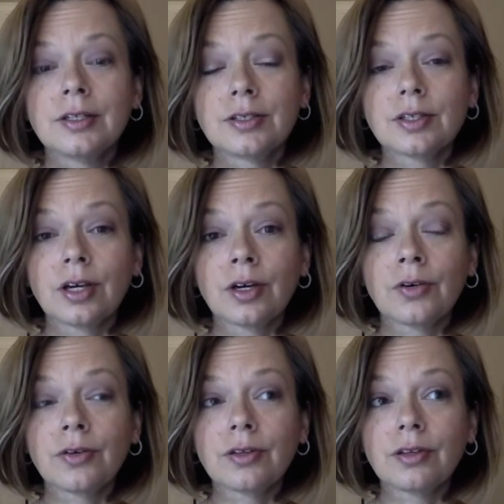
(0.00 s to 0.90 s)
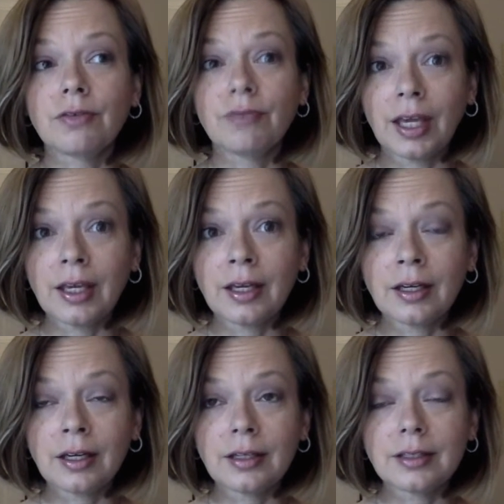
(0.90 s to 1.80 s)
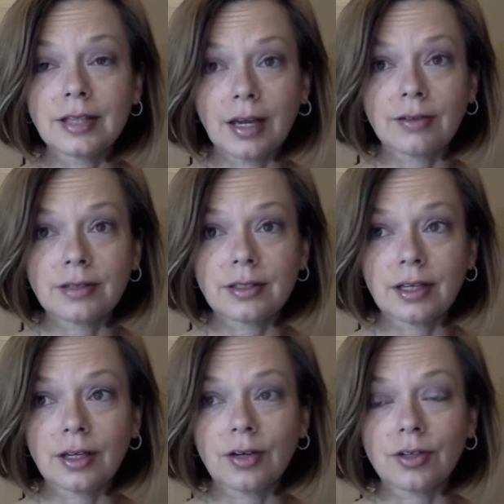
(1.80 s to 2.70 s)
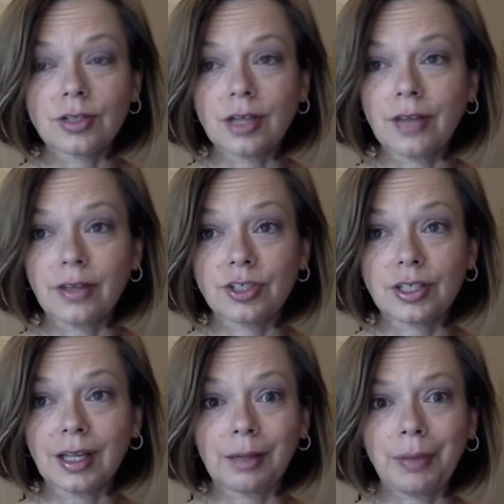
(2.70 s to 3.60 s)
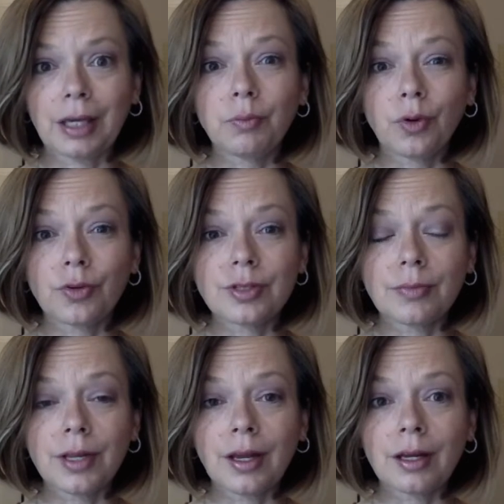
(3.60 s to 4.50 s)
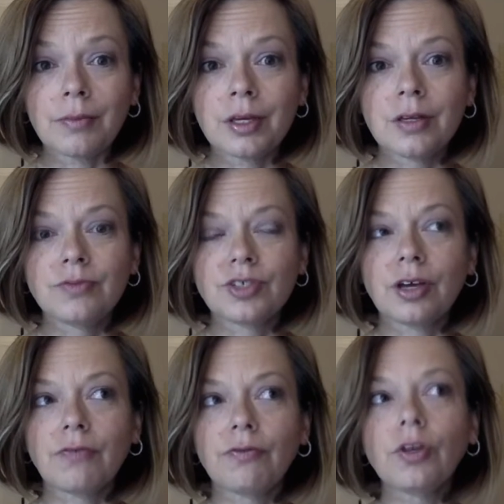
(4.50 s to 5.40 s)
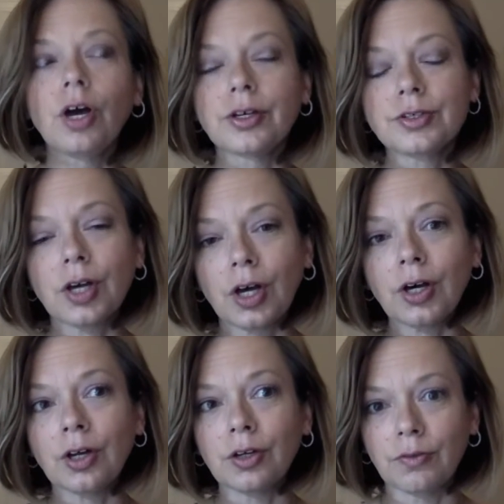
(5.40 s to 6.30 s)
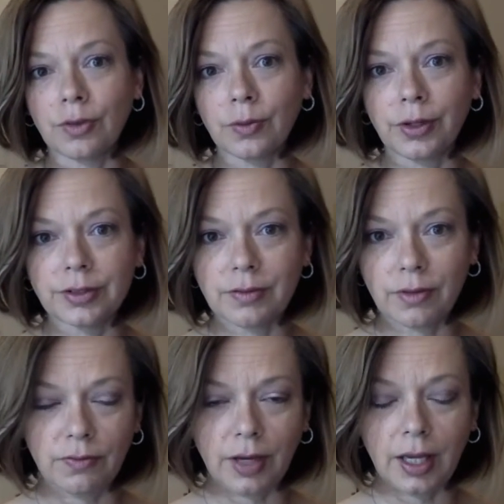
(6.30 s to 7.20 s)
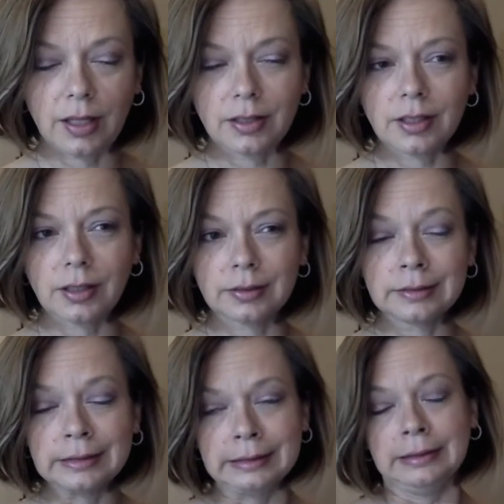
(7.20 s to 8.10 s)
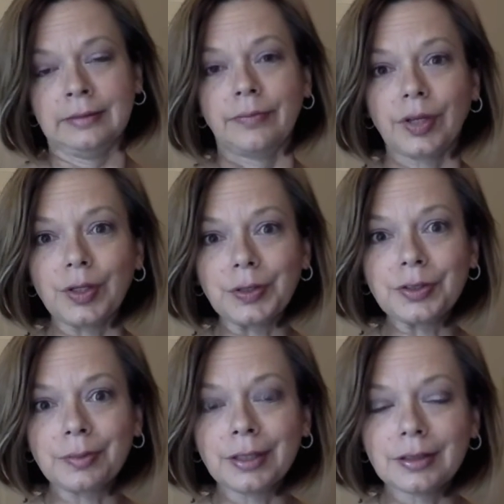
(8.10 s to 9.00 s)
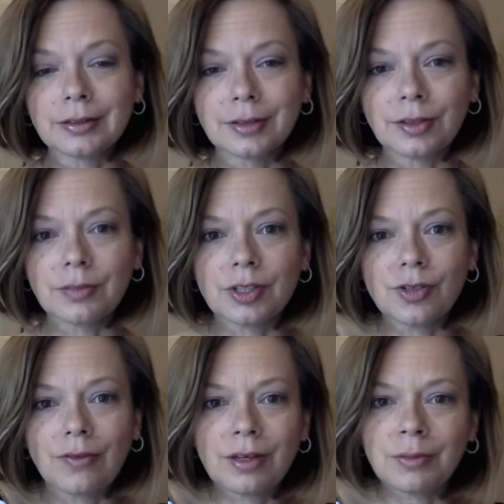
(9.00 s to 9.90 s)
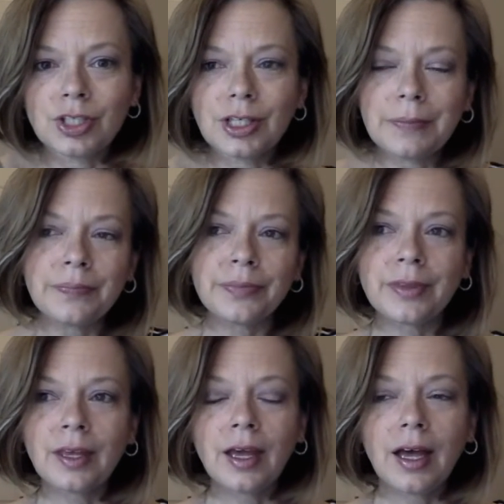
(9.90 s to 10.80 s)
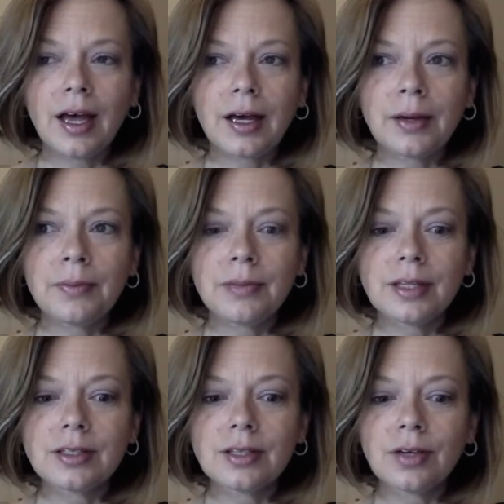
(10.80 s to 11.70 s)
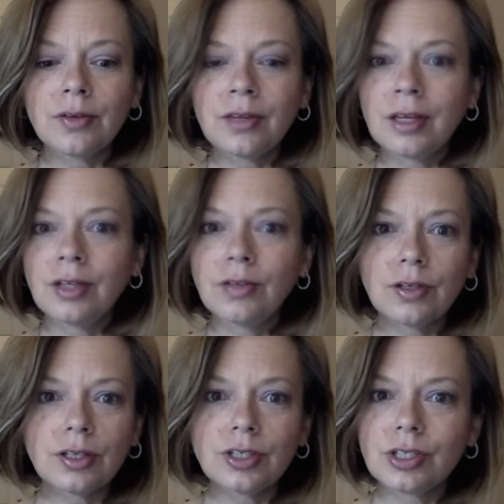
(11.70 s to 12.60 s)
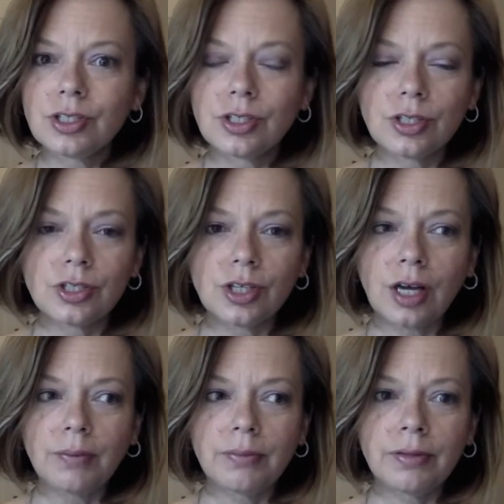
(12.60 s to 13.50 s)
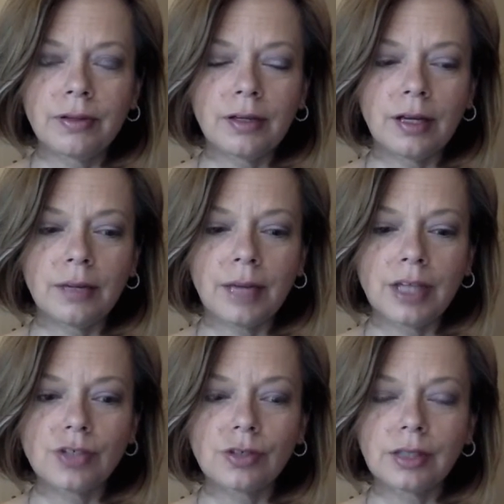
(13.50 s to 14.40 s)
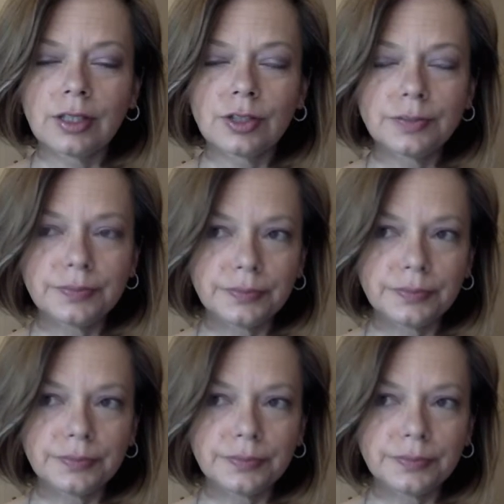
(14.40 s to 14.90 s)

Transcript: So the van downstairs, I think she's got like pegboard or something hanging up. She's got floss all over the walls of the van. So the ultimate driving machine. And so then you could just shop at your leisure